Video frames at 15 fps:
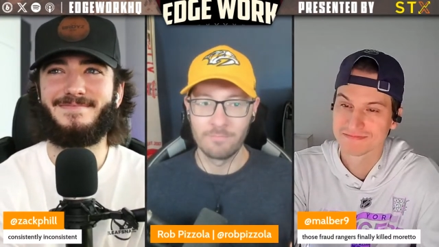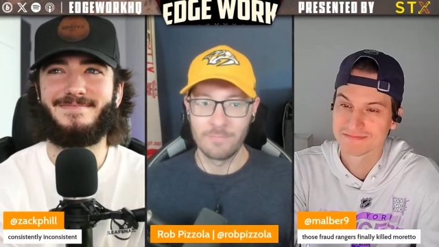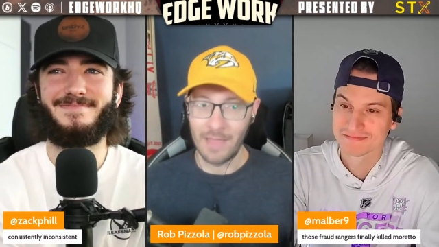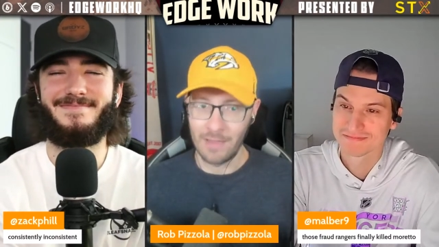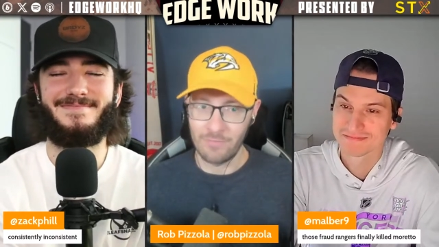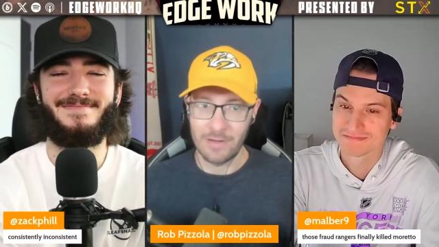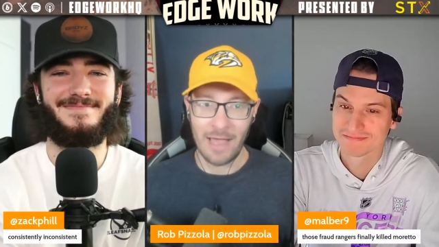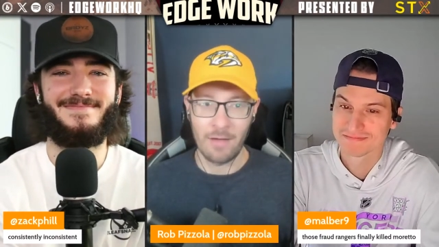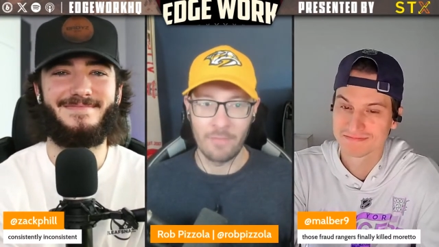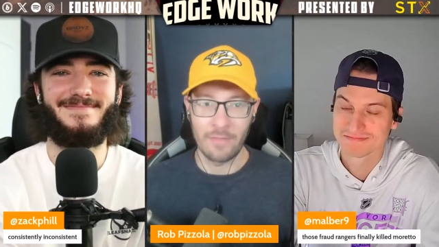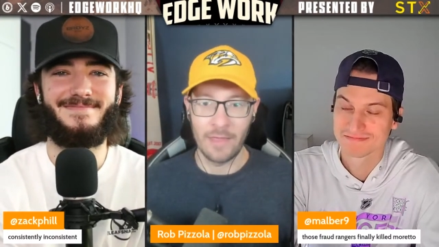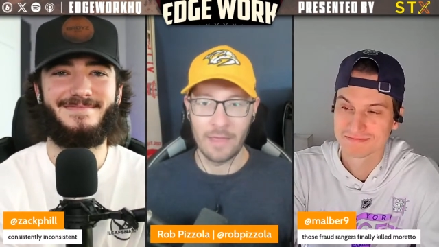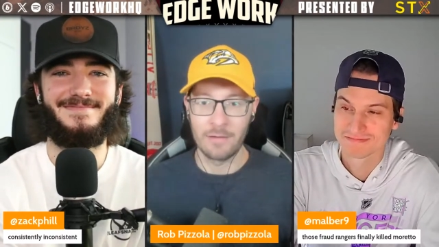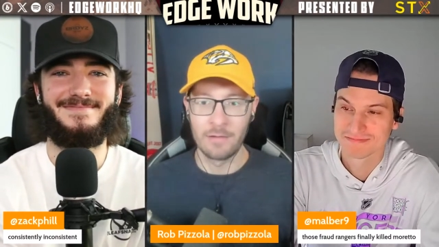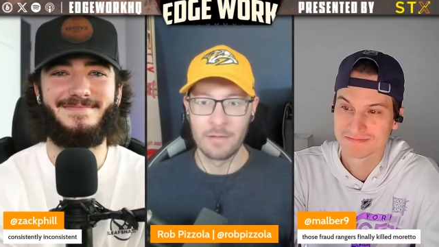Speaker 1: Every now and
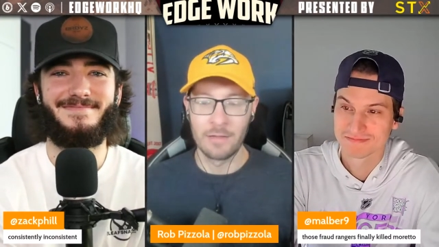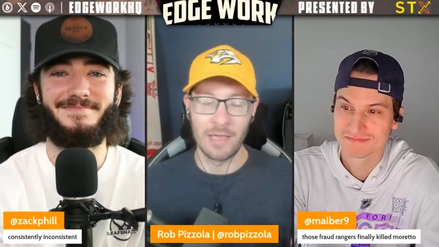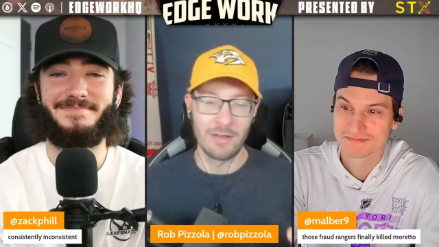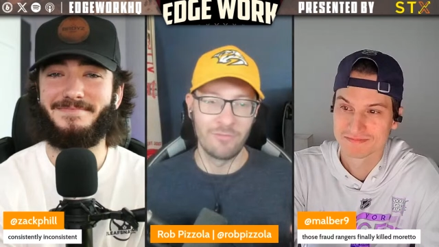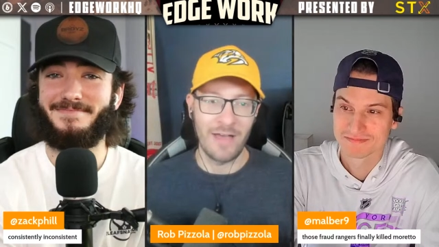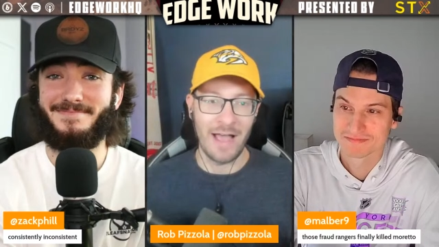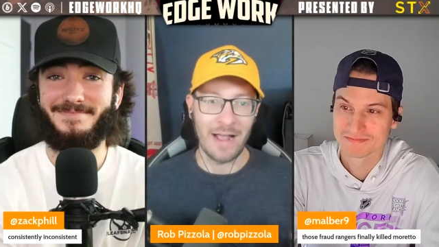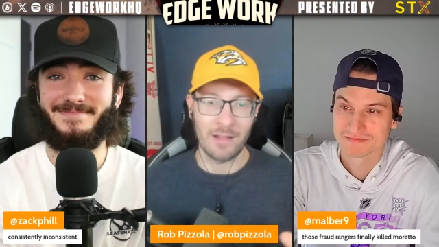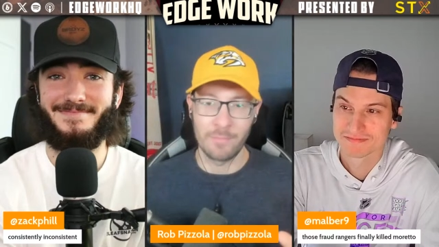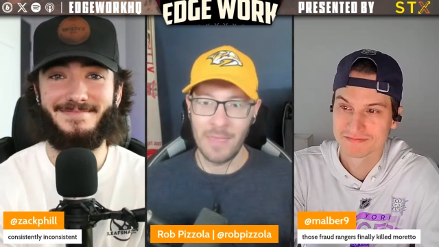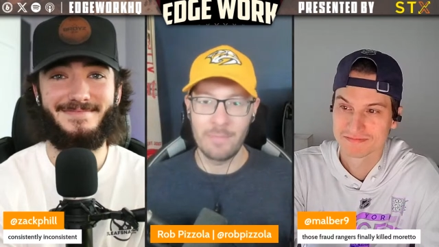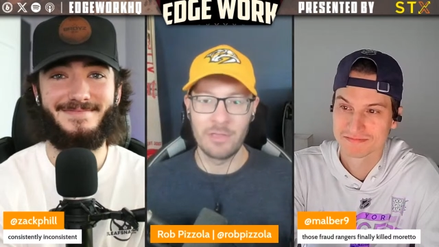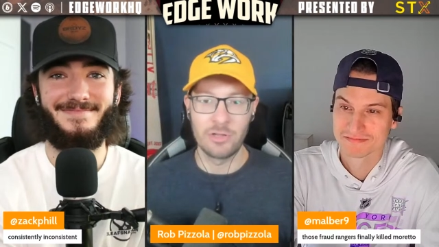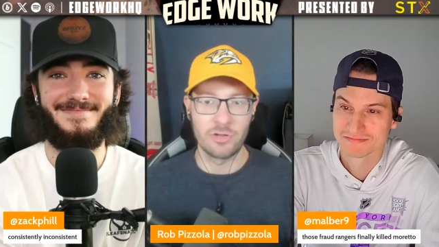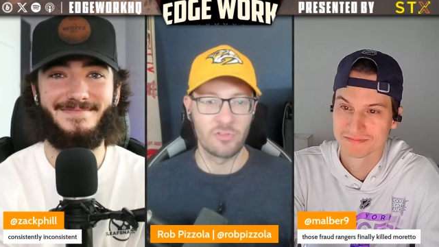then, in fact,
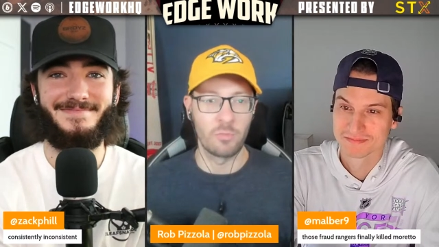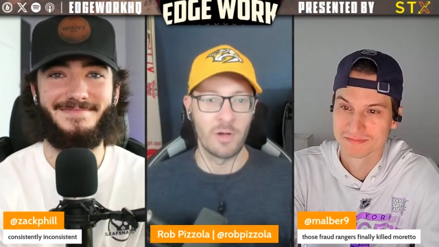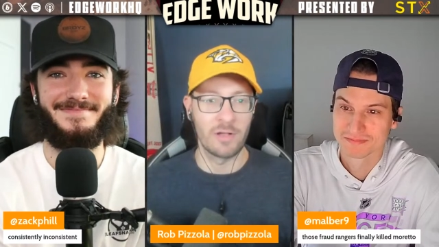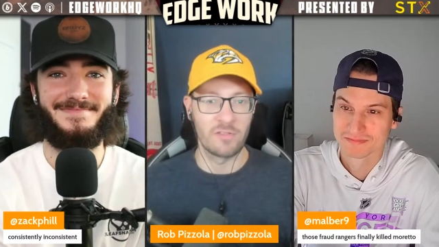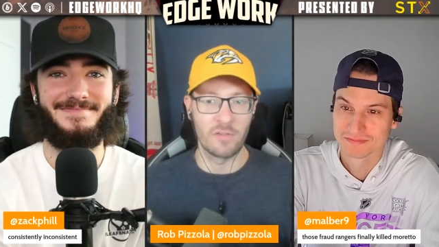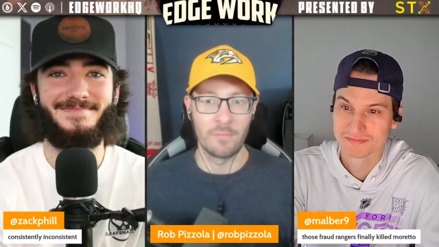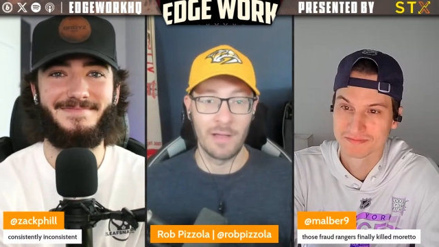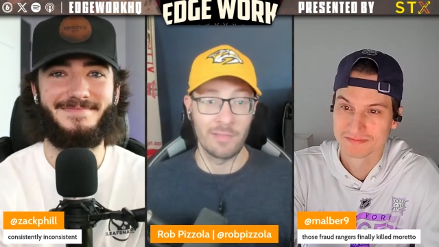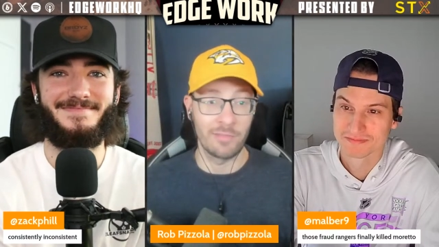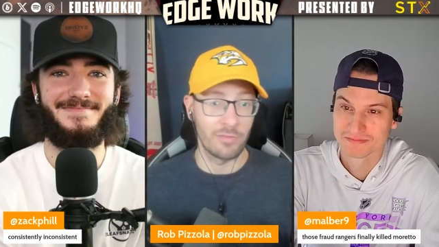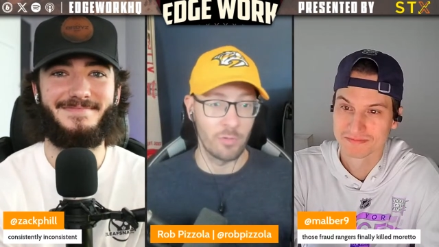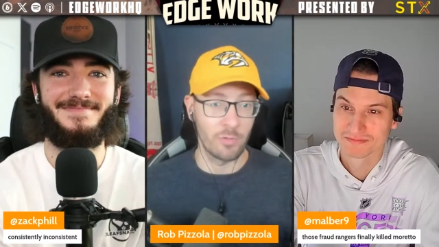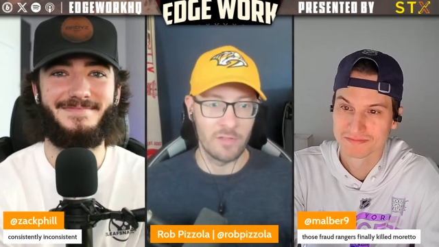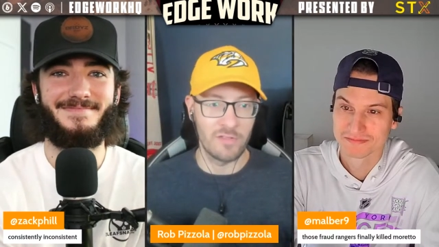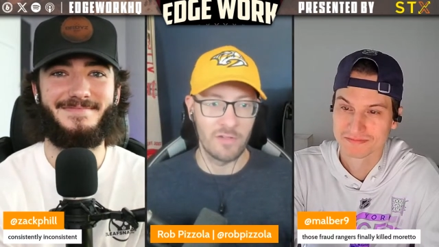maybe just once a month or
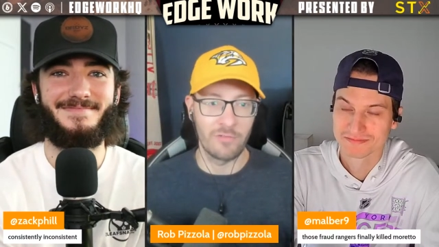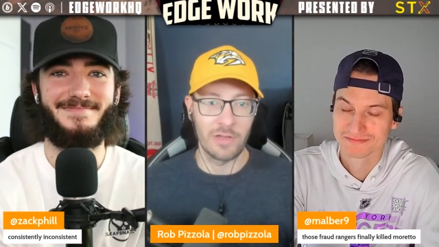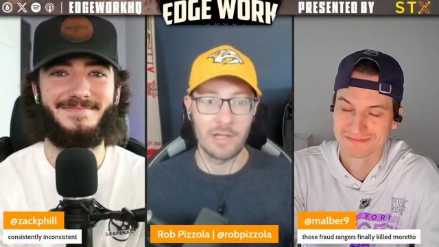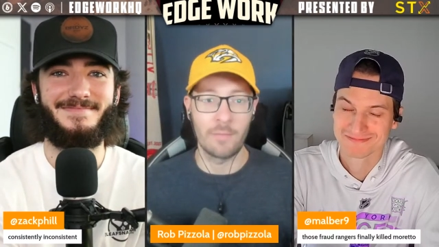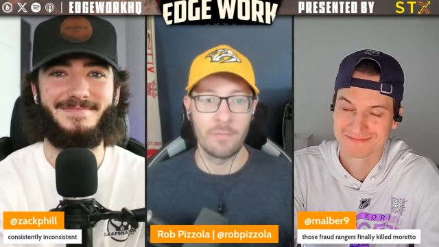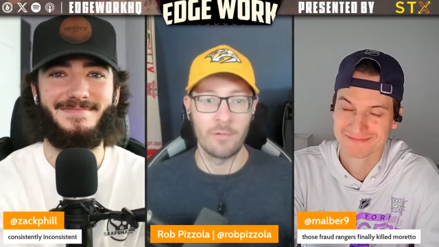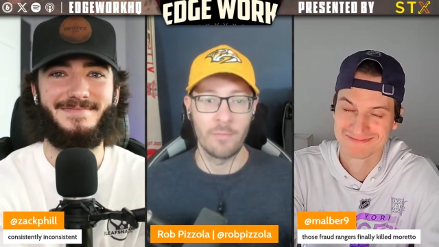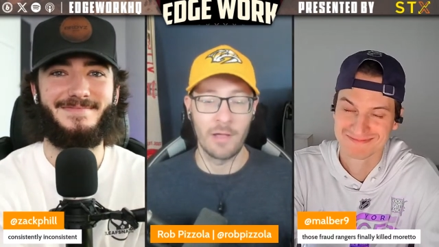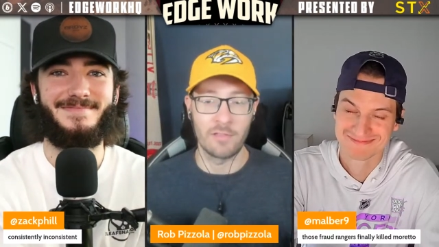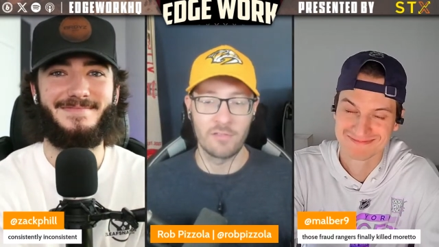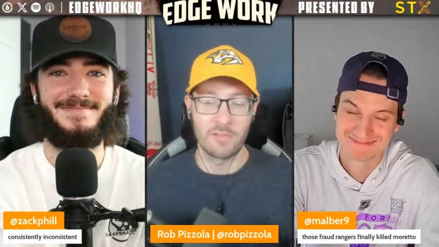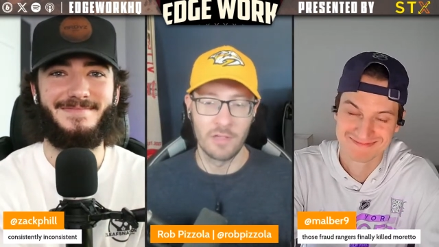once every couple months,